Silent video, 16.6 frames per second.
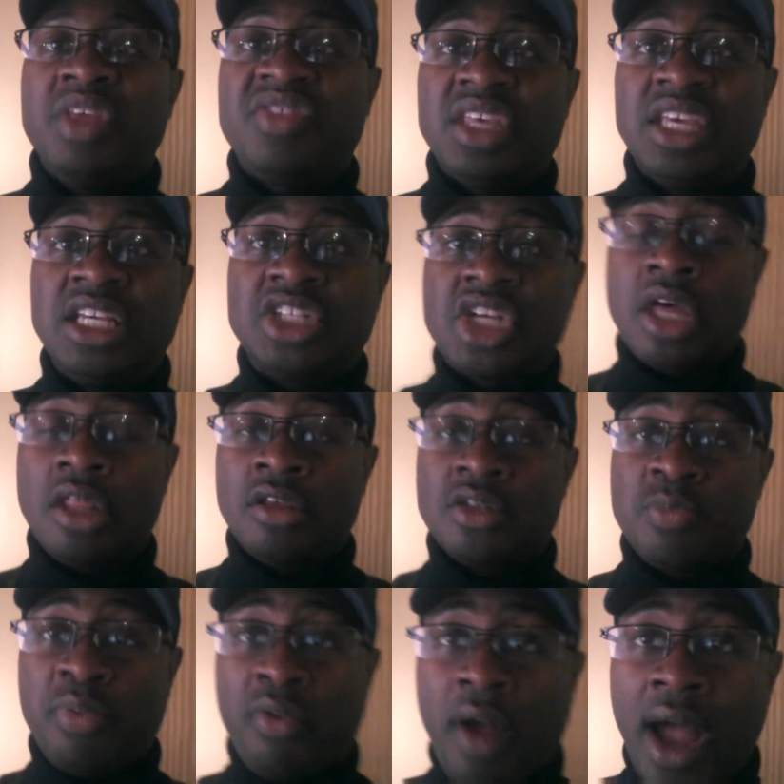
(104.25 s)
with each
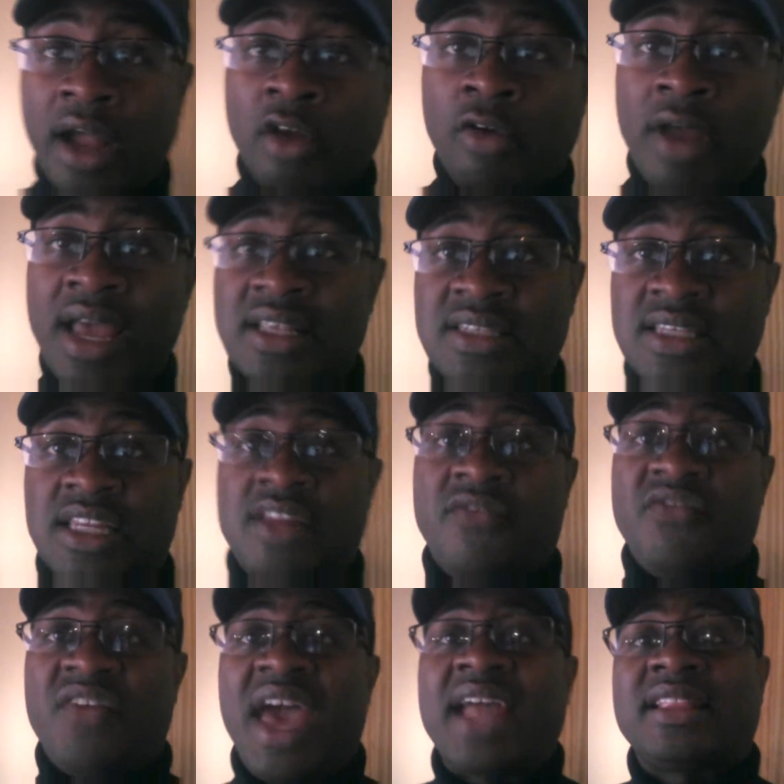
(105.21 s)
other's progress and
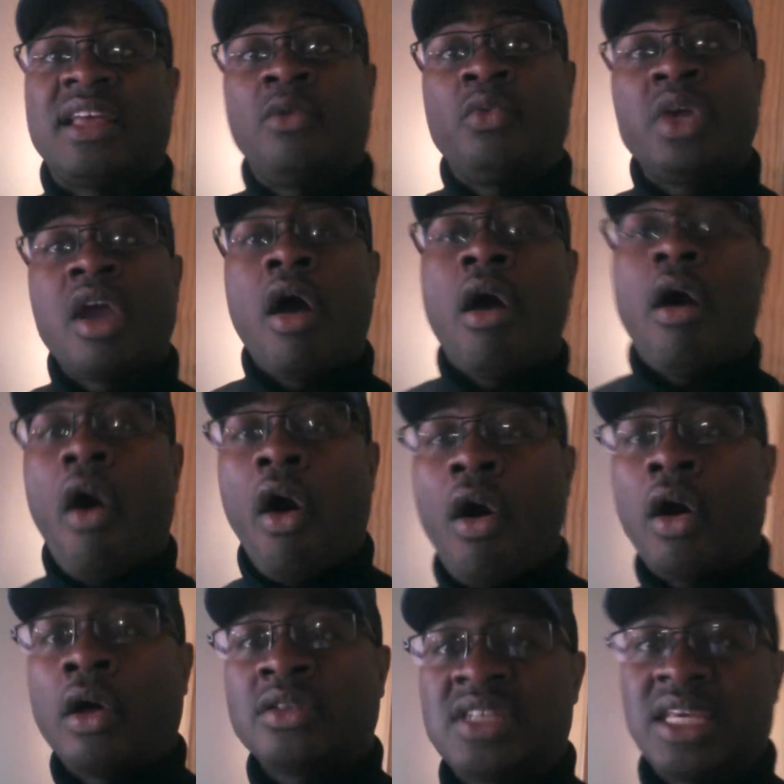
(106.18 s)
the fact that we are
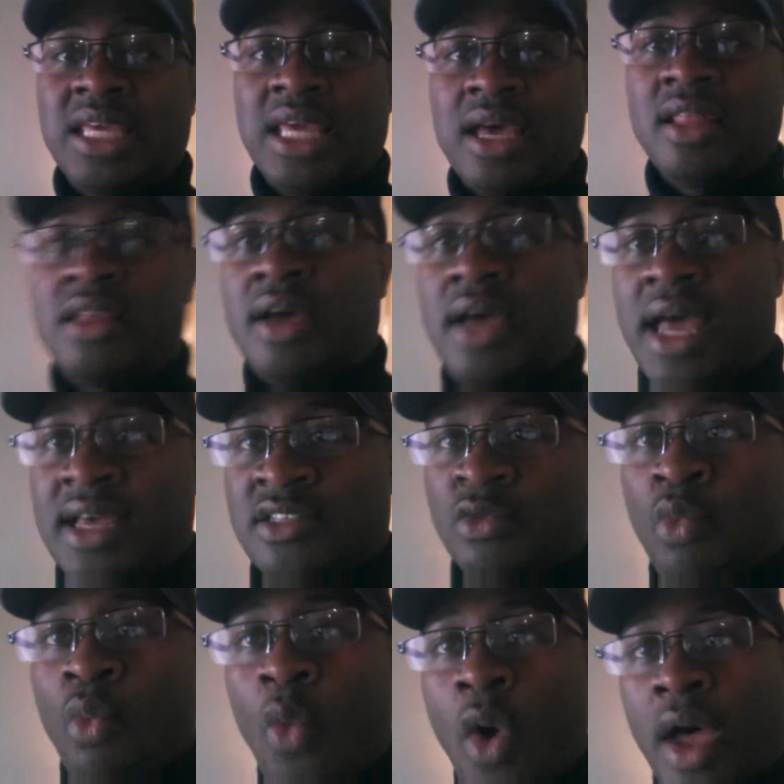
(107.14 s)
all together
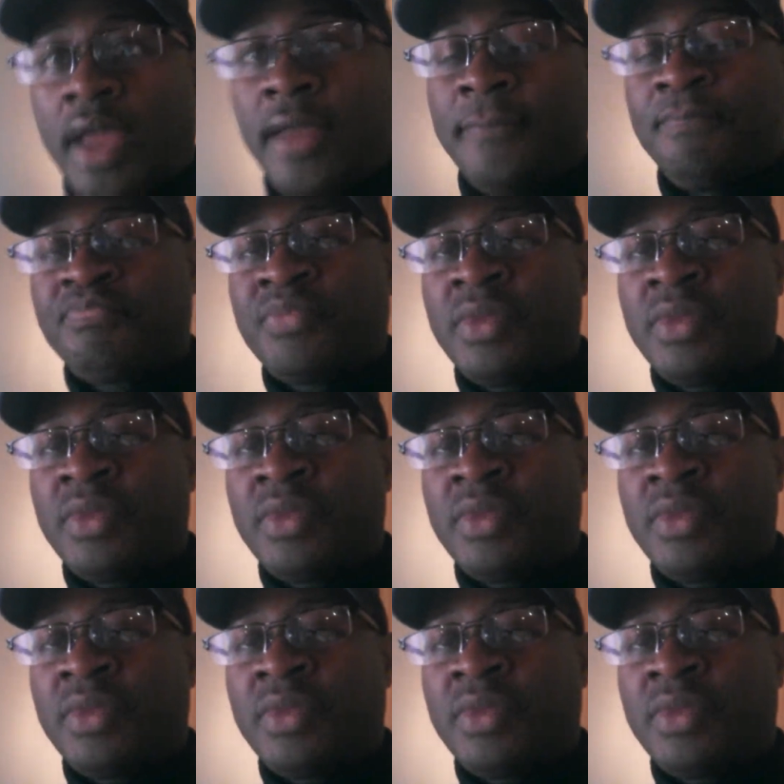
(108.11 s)
as one.